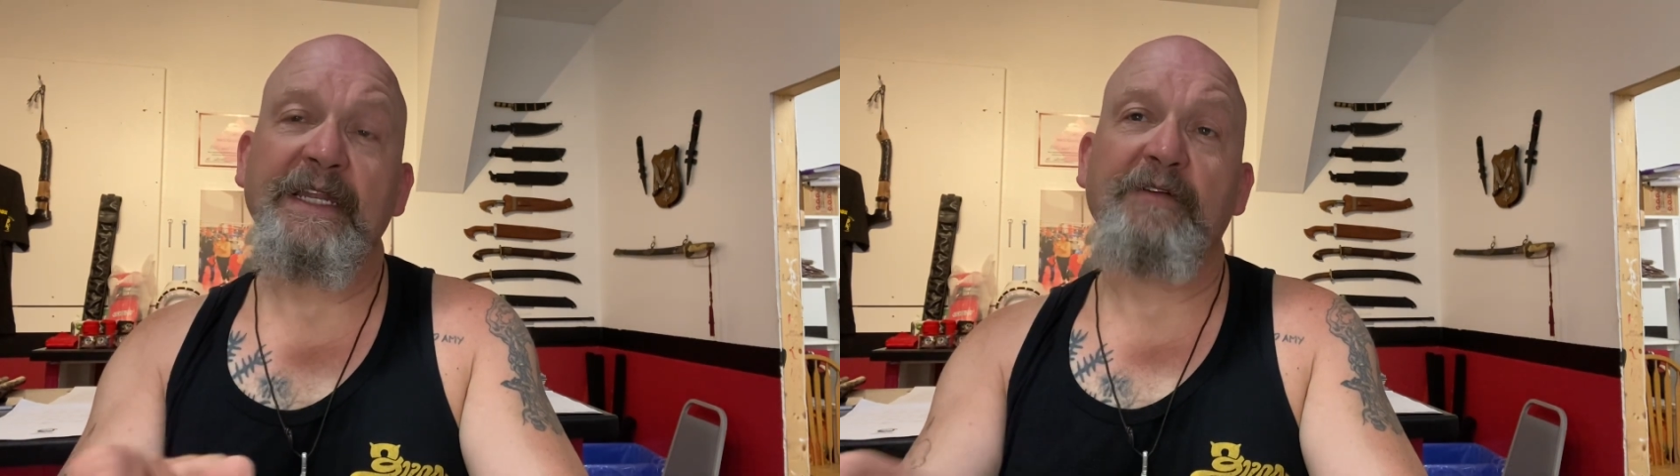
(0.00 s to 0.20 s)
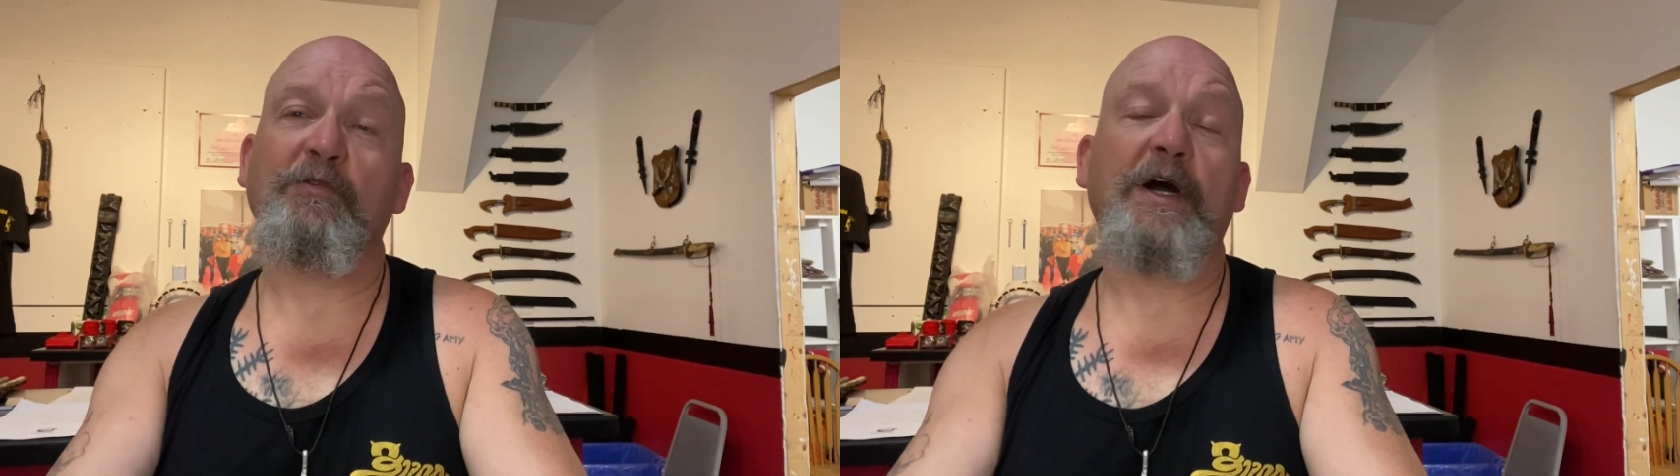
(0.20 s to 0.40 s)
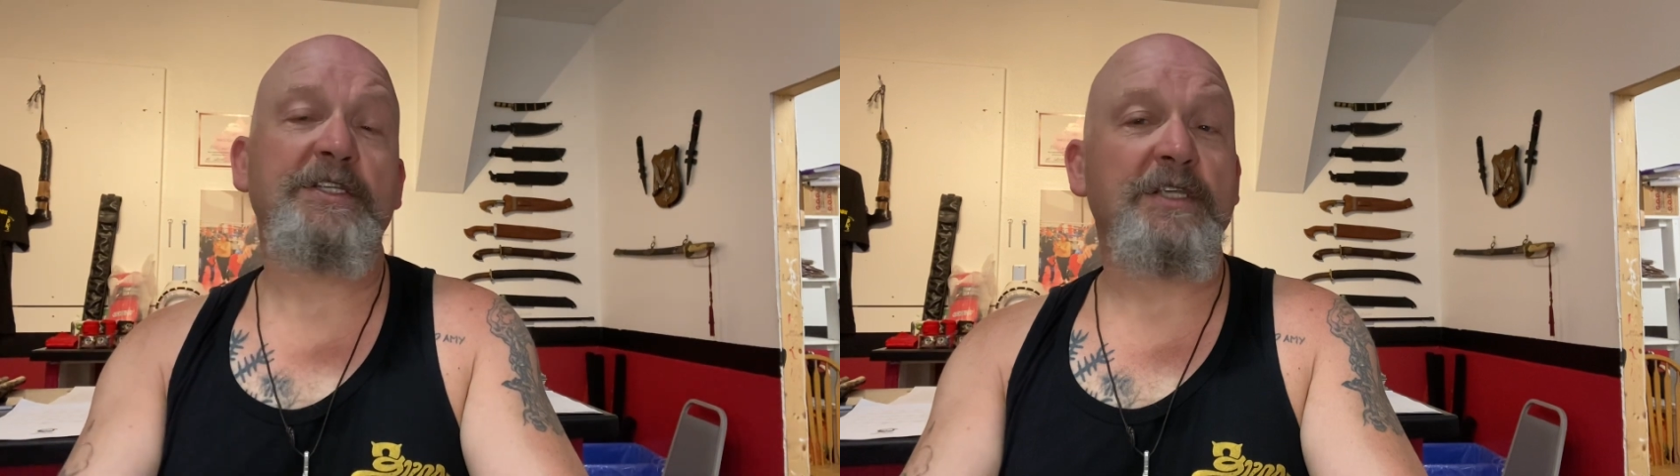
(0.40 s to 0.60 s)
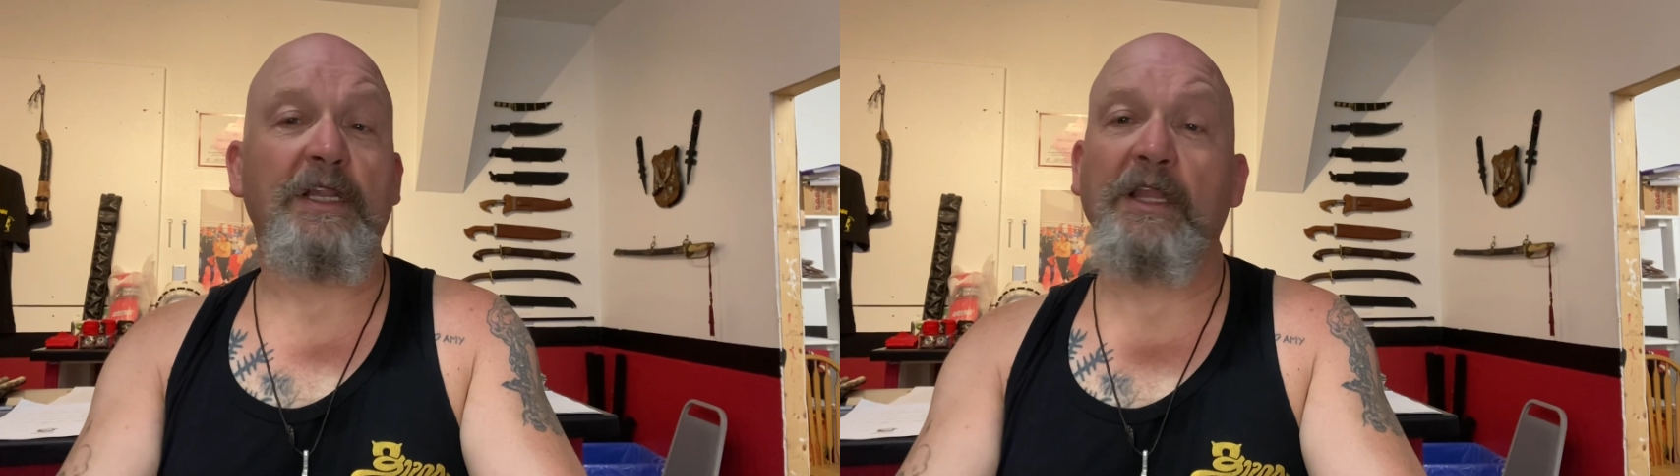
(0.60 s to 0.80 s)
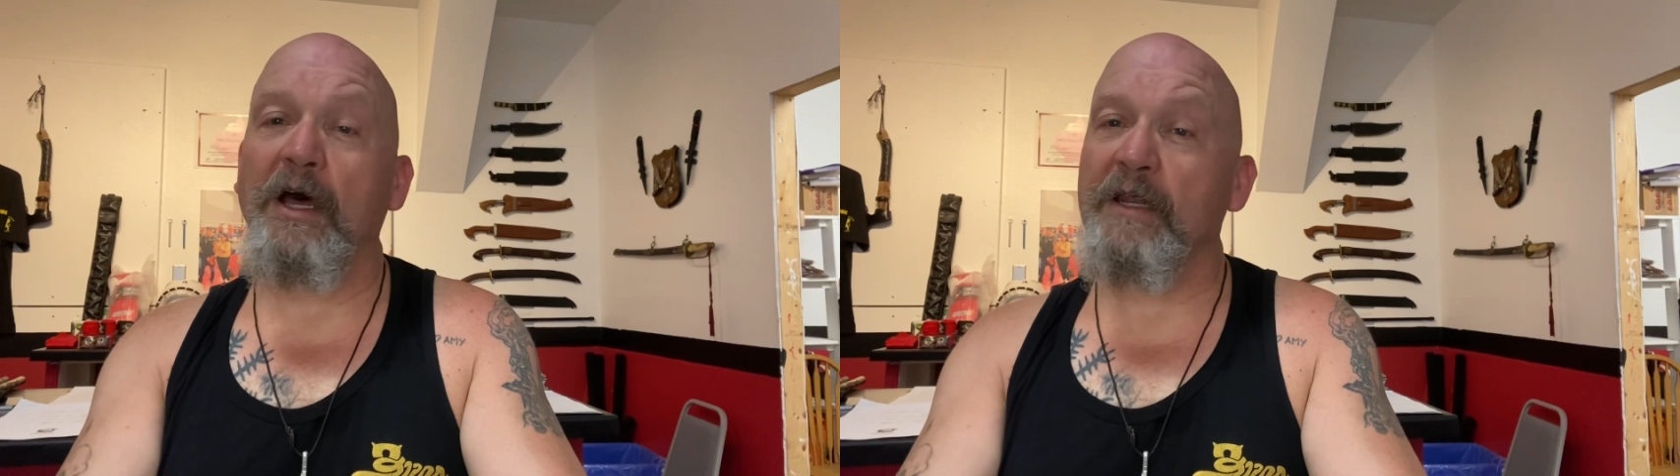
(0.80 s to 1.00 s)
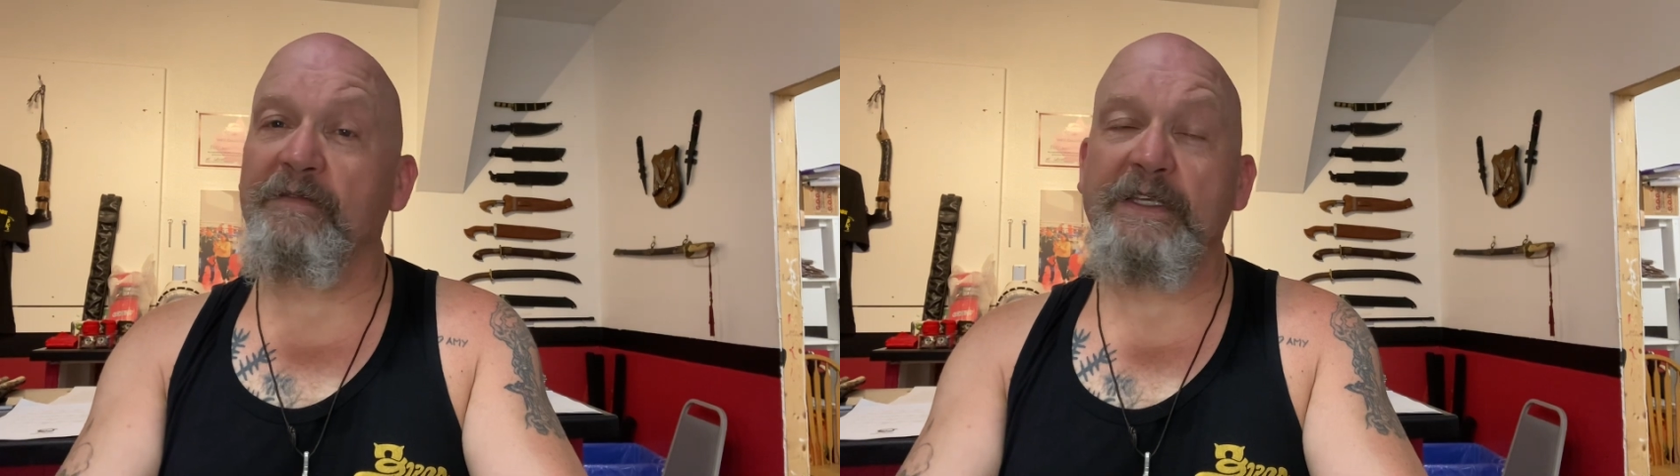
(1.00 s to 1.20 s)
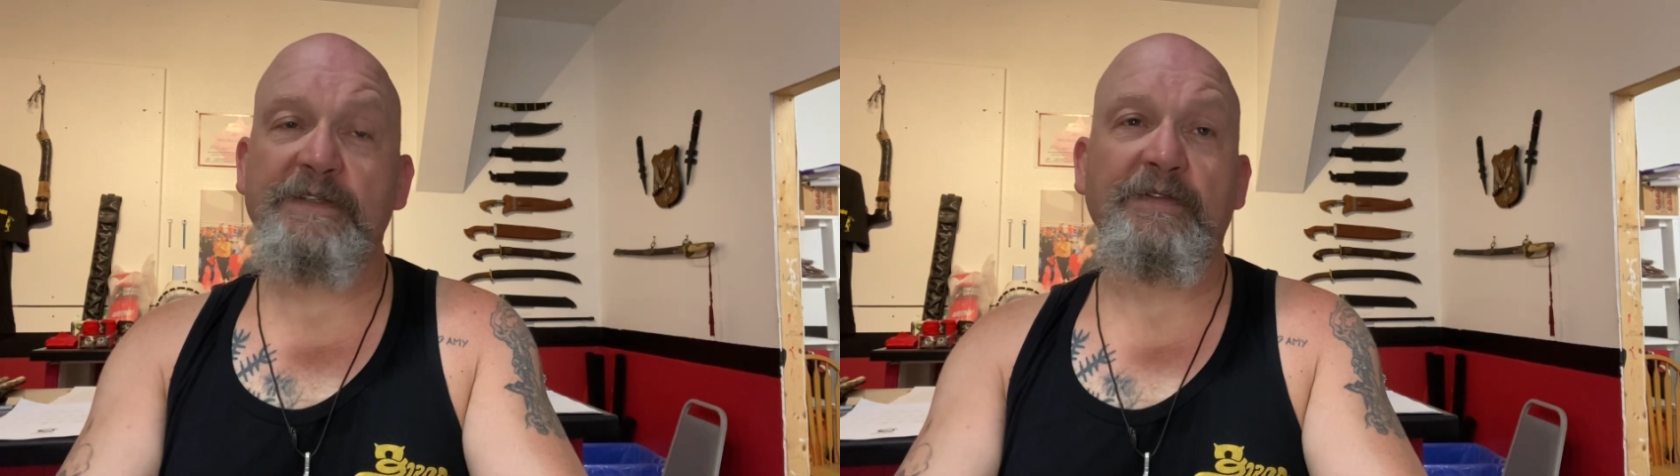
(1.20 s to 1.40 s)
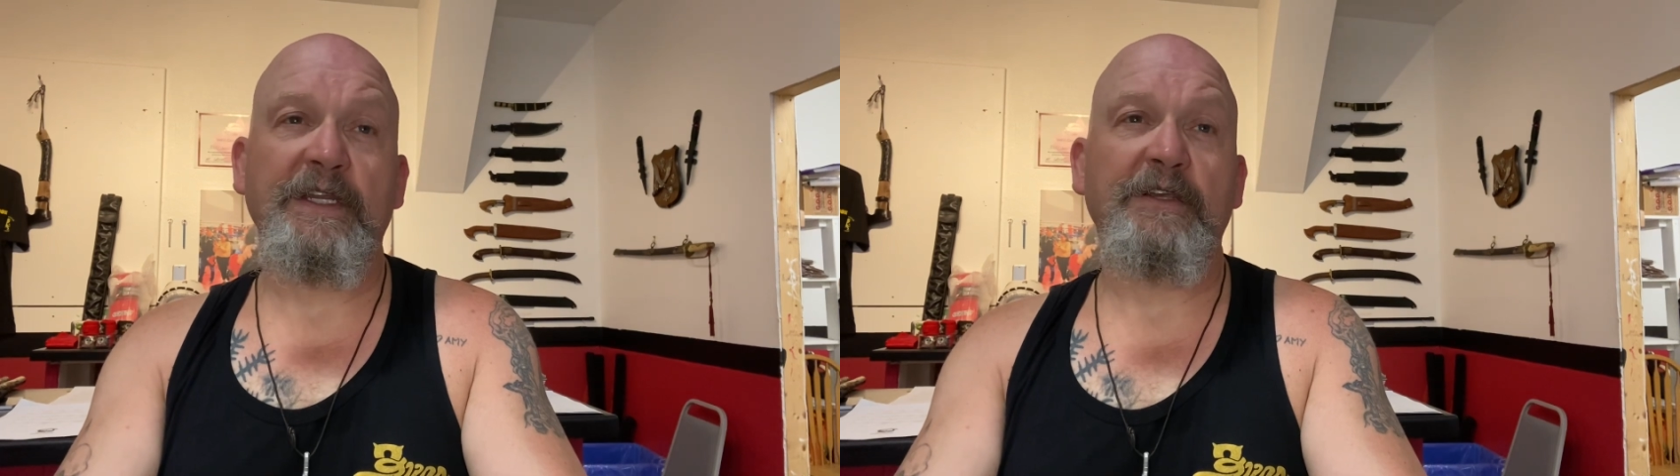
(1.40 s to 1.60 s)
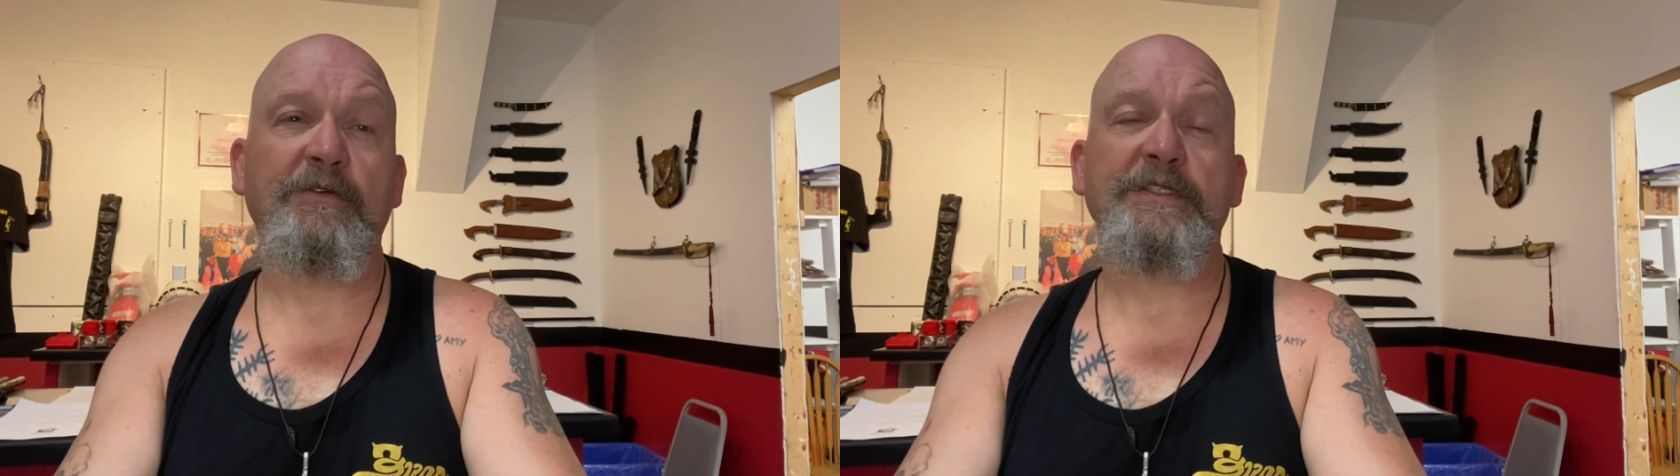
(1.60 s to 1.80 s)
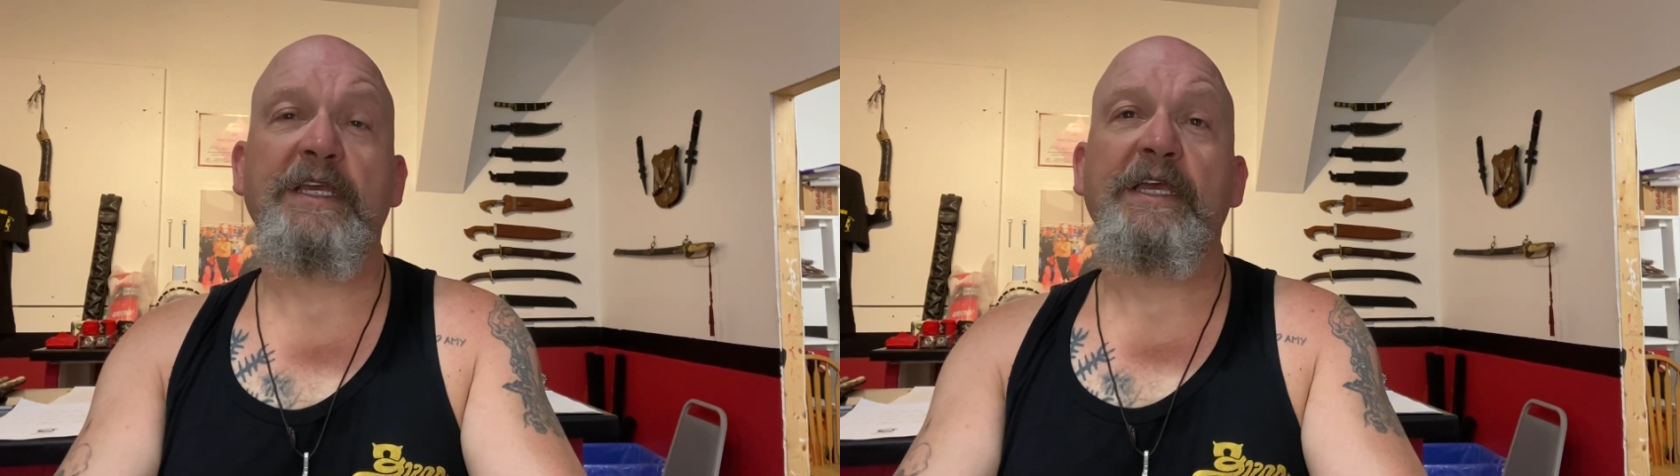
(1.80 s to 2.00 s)
I've watched a lot of his
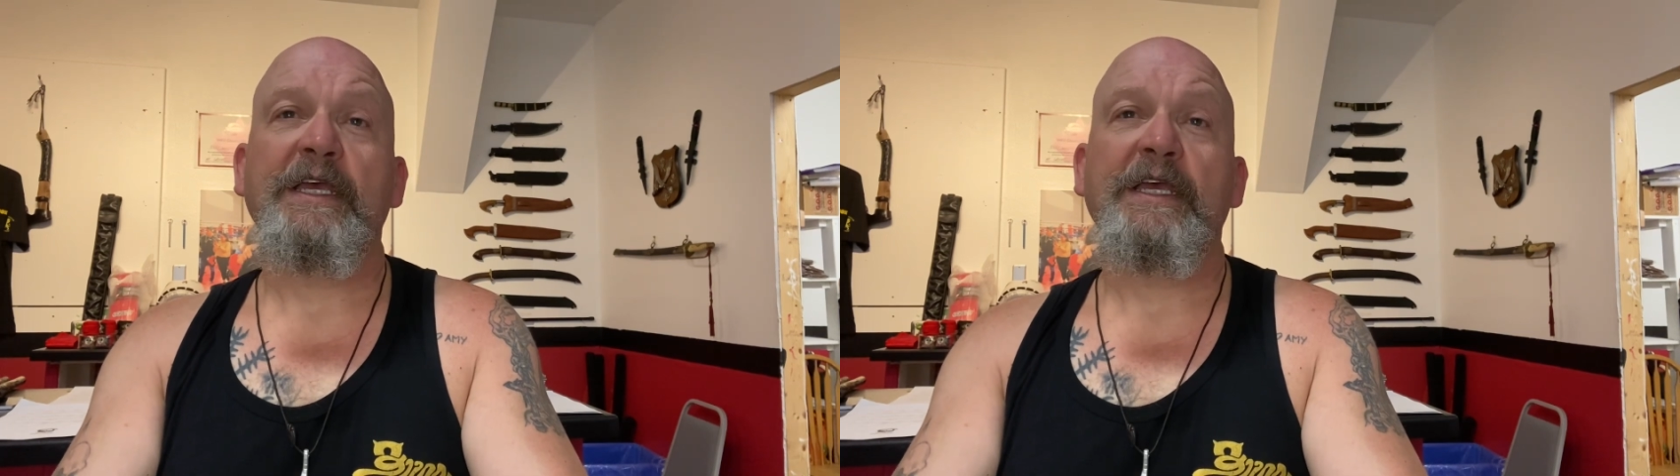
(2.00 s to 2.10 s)
videos,